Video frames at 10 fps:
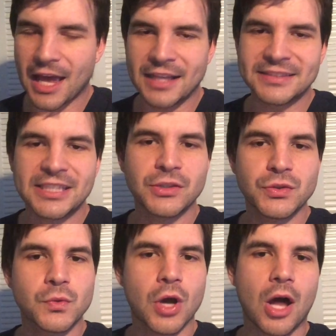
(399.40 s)
until
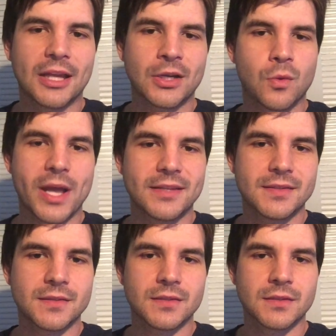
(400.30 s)
you call it
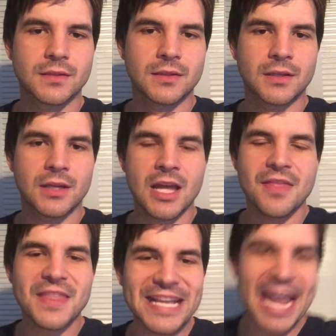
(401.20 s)
quits.
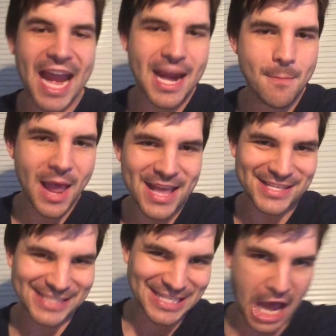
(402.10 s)
The game
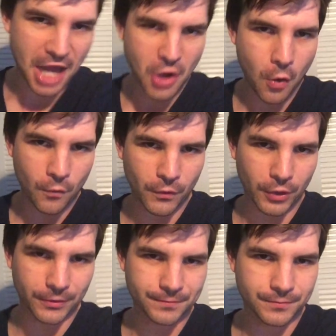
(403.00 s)
is not
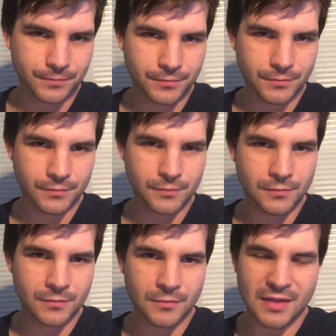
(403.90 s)
over
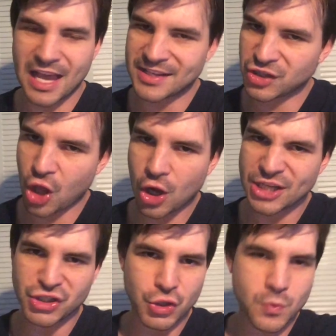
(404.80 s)
as long
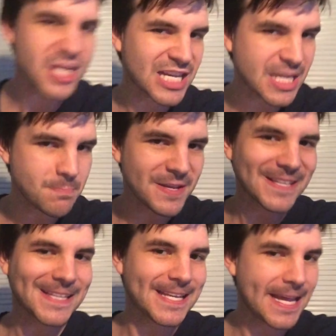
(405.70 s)
as you keep
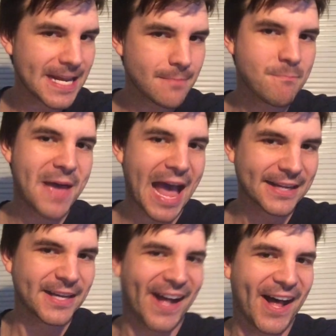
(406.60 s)
getting
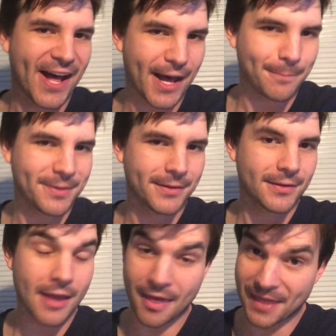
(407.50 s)
back up.
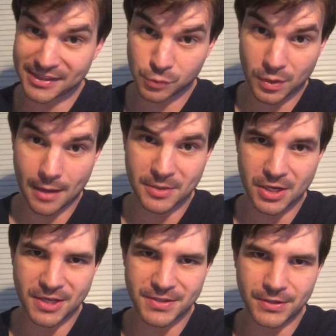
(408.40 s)
And that's what I'm
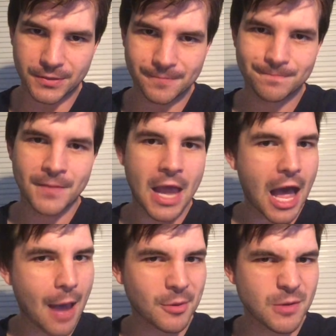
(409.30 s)
gonna do.
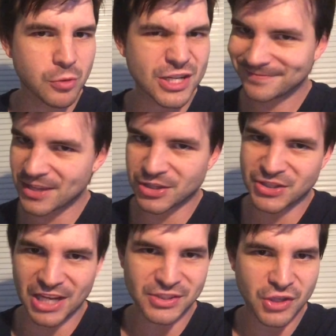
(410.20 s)
I'm gonna brush the
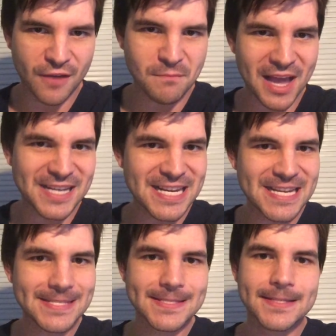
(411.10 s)
dust off my
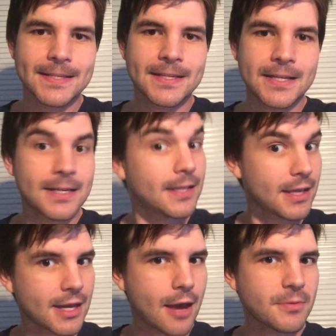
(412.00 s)
knees,
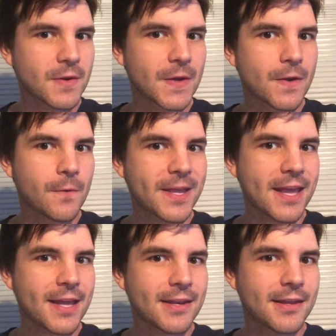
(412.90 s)
and I'm gonna go
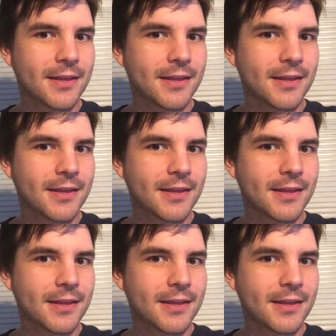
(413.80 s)
again.